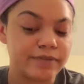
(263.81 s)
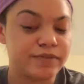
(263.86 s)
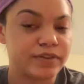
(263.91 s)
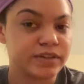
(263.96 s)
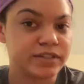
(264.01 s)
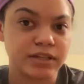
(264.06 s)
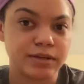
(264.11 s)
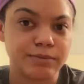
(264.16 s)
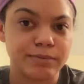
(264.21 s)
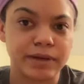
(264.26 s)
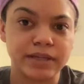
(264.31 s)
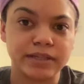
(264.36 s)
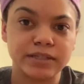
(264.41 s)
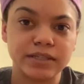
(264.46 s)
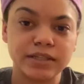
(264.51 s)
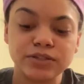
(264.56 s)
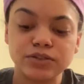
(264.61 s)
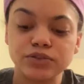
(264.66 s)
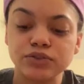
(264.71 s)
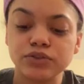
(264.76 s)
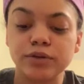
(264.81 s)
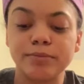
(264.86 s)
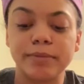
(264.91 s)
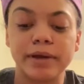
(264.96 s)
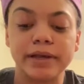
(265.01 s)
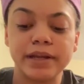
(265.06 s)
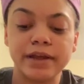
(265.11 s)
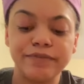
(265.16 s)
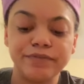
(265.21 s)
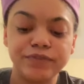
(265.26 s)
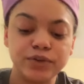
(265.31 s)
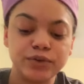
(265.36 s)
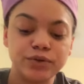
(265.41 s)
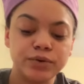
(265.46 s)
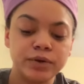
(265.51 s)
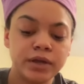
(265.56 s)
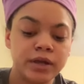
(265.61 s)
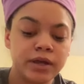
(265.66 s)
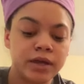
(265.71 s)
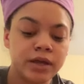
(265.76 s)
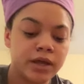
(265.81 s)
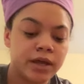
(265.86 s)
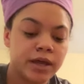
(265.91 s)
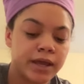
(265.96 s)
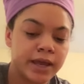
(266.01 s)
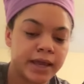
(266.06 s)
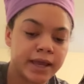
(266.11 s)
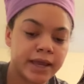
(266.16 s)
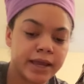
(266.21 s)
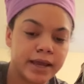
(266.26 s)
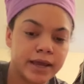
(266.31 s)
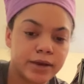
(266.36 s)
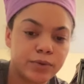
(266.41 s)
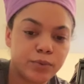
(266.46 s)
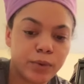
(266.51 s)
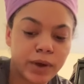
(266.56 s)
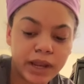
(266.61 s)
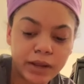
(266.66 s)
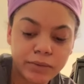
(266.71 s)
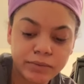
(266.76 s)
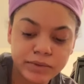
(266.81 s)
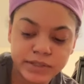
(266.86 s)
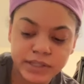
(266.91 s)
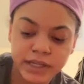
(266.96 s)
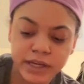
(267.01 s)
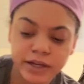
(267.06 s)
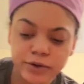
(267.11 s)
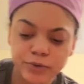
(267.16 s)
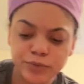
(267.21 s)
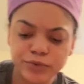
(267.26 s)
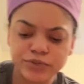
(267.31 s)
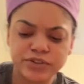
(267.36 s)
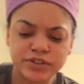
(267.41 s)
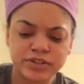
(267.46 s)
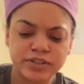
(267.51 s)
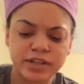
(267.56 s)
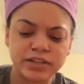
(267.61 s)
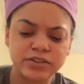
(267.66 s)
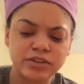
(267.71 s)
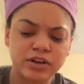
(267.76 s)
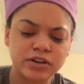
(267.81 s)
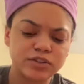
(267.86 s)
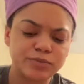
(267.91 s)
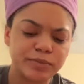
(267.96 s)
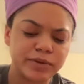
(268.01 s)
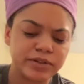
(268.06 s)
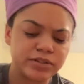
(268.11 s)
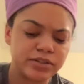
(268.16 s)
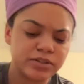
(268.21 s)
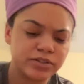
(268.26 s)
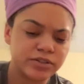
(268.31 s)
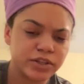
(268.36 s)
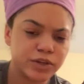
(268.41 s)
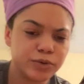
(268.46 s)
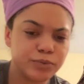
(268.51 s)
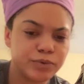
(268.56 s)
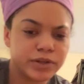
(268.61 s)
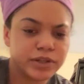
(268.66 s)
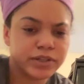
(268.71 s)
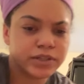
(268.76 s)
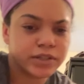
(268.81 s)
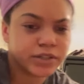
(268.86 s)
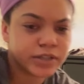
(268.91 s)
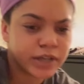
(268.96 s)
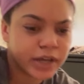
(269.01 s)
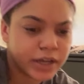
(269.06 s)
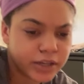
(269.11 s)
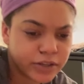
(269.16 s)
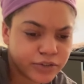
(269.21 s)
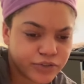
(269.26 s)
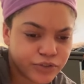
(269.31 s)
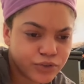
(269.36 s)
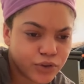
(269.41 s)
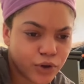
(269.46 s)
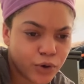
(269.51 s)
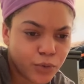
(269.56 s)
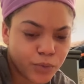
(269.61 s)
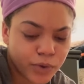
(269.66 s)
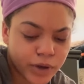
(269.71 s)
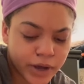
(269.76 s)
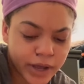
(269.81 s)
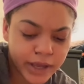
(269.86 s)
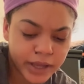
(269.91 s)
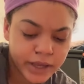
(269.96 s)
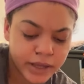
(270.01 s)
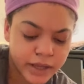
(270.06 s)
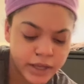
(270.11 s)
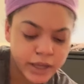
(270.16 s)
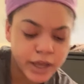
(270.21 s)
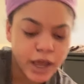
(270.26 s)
and visit my sister and my nephew. And while I was there, I talked to my sister, and we just decided, you know what?